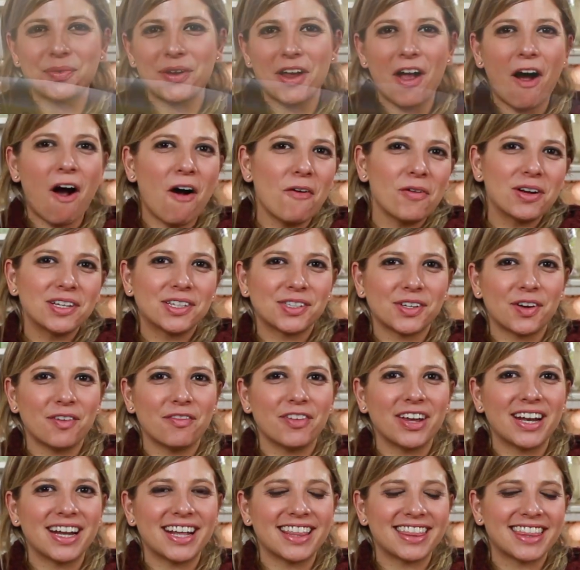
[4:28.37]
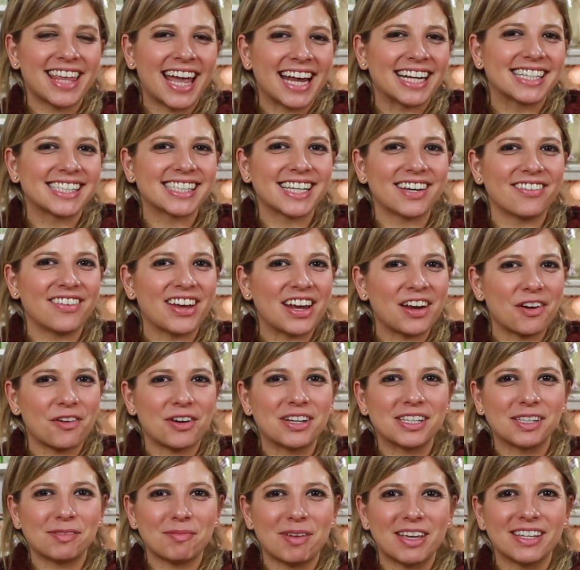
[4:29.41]
We always serve it at Thanksgiving,
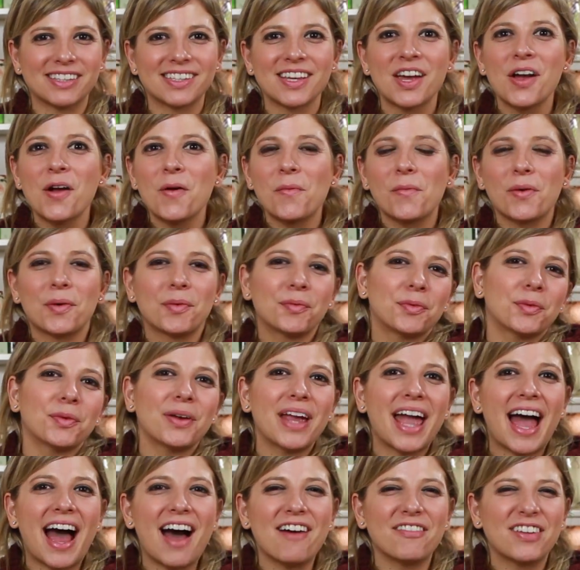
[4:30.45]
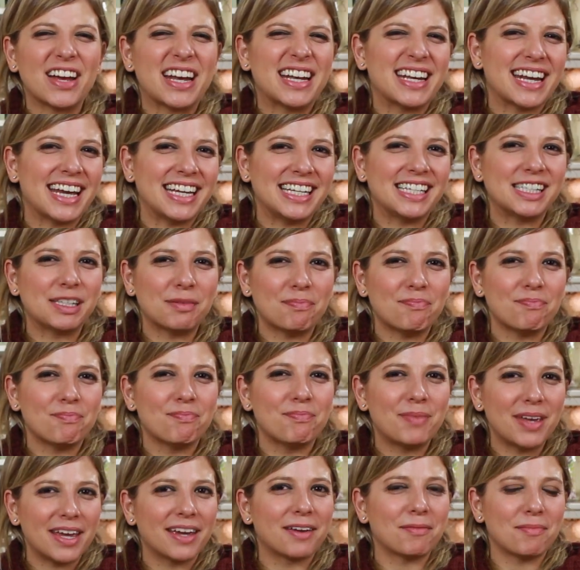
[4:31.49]
Christmas, whenever we have a nice
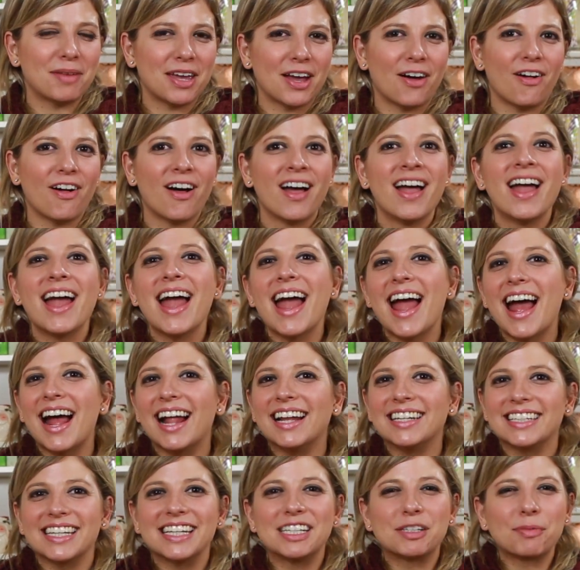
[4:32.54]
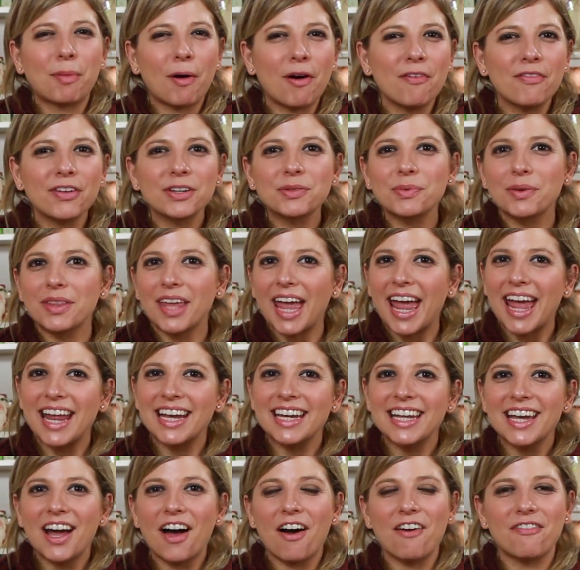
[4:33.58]
big meal. And it's perfect with
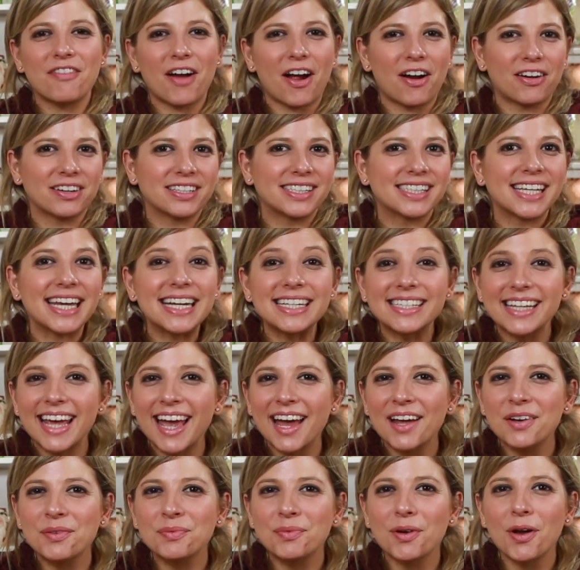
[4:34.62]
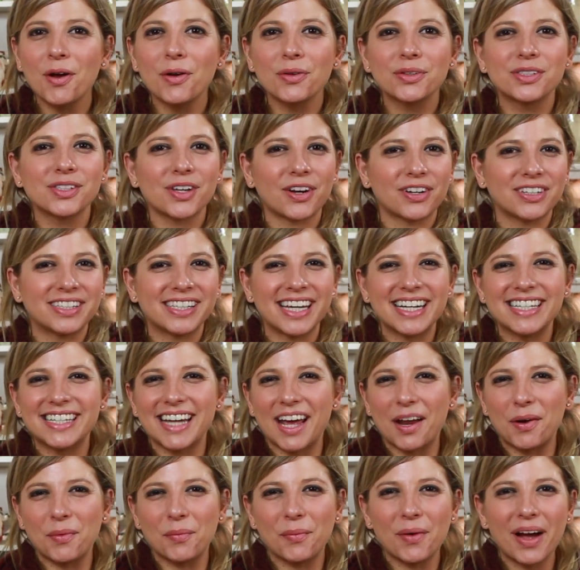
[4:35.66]
any of our seitan roasts, our
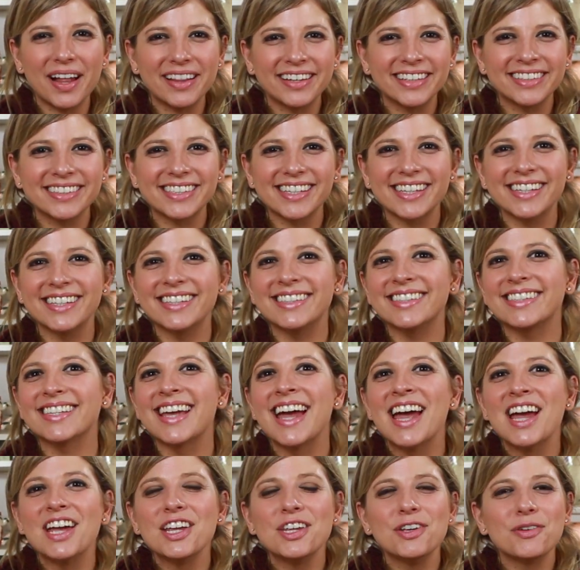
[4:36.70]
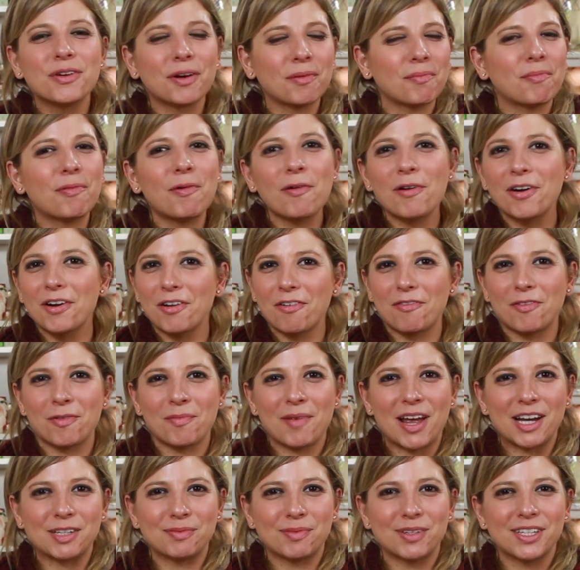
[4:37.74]
seitan Wellingtons. You can pour it over
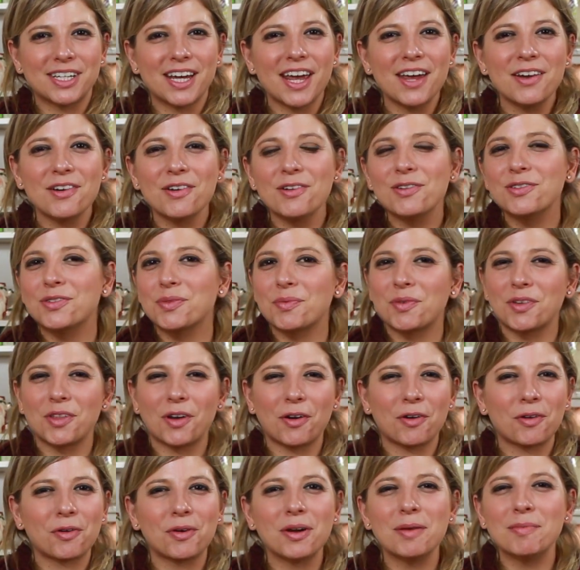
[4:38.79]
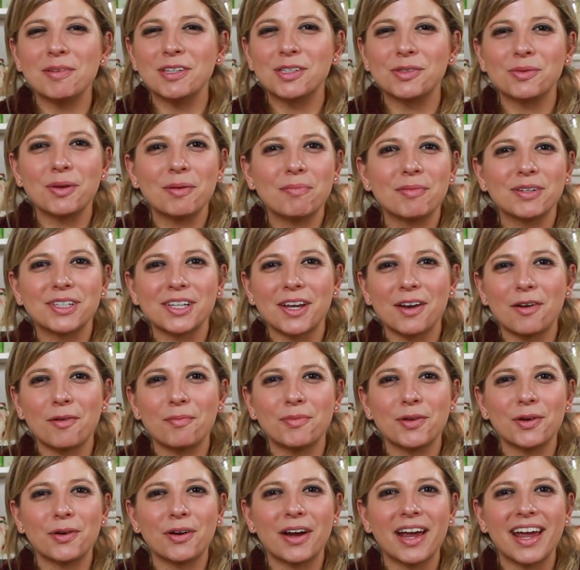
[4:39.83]
mashed potatoes with our creamy sweet potato
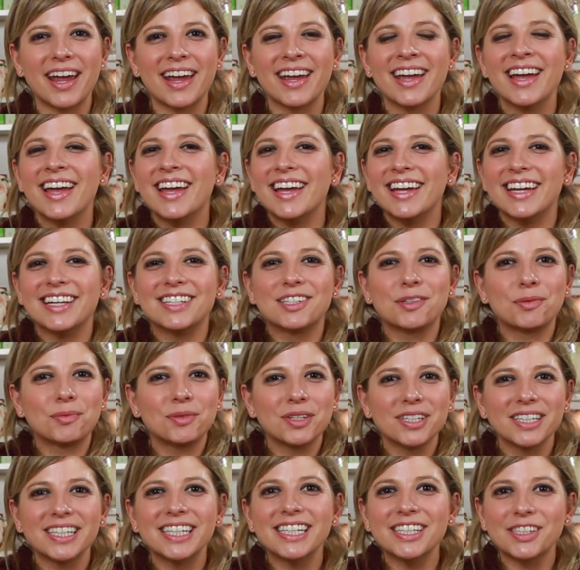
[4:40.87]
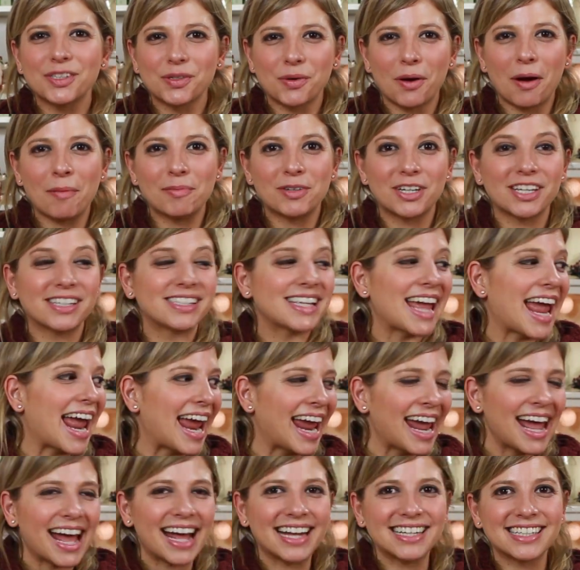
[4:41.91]
puree. It's really scrumptious,
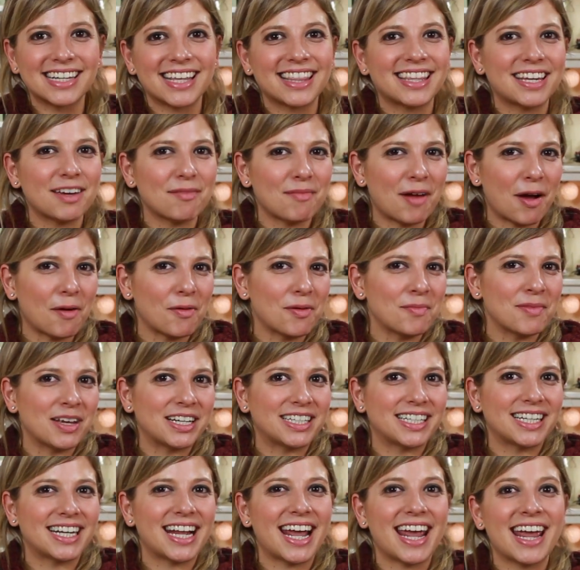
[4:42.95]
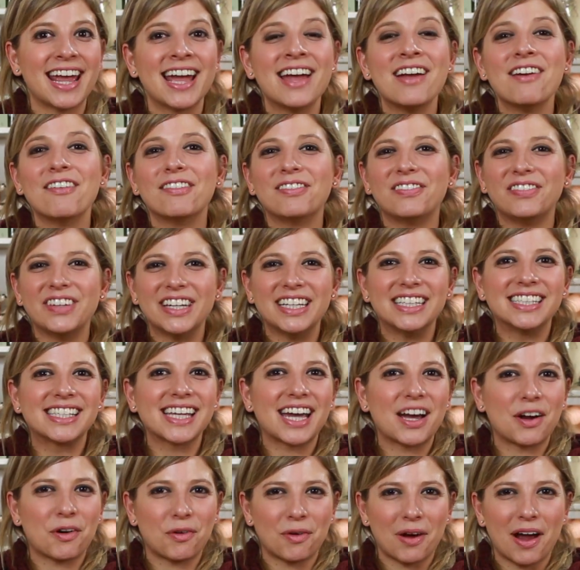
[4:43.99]
and the amount we made today feeds
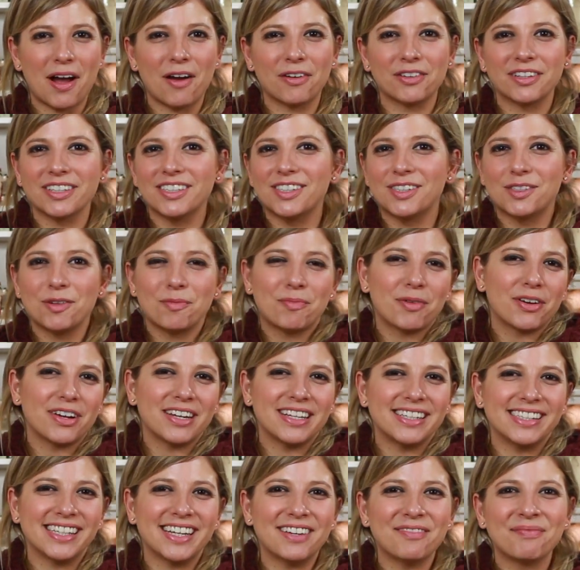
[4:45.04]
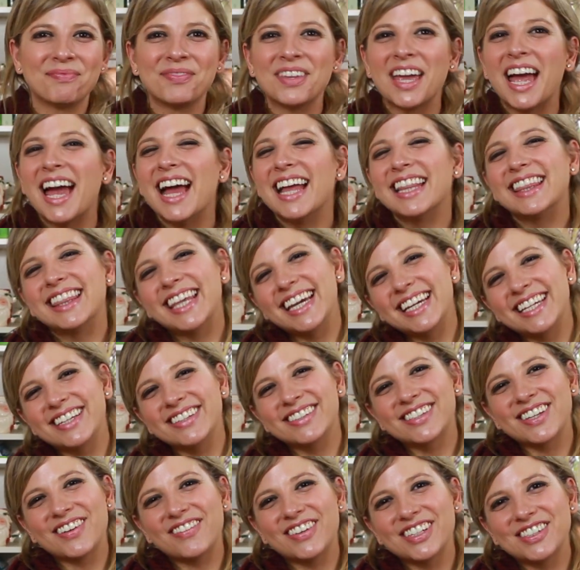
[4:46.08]
a crowd. Super easy. Thank
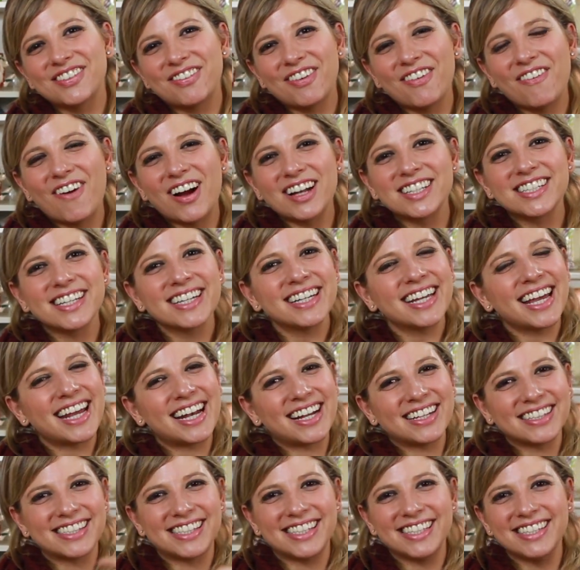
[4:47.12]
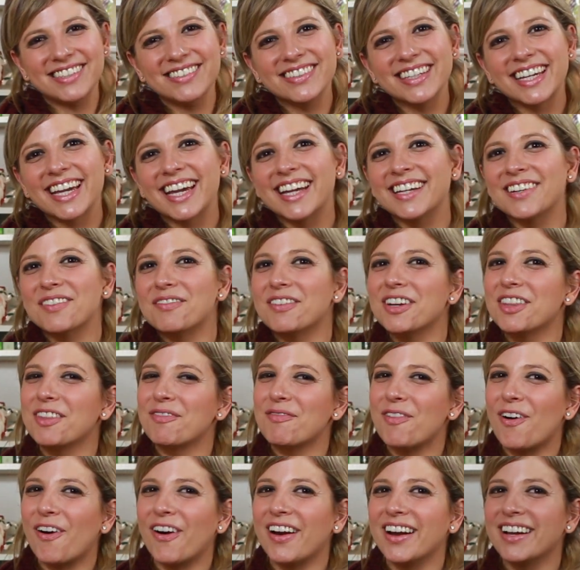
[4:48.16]
you so much for watching, and I'll see you again
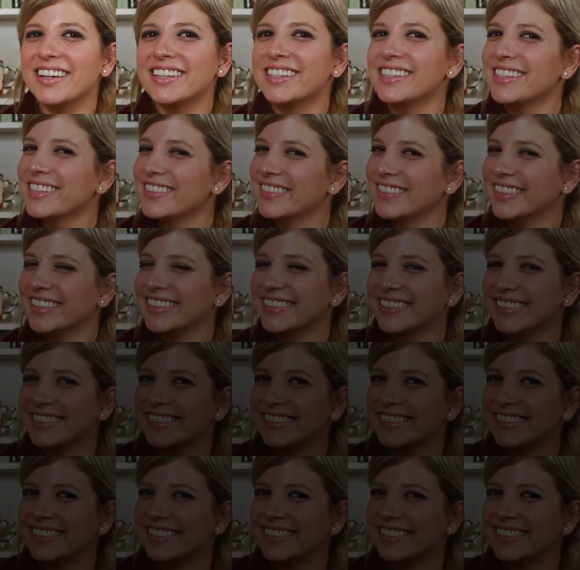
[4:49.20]
with more soon.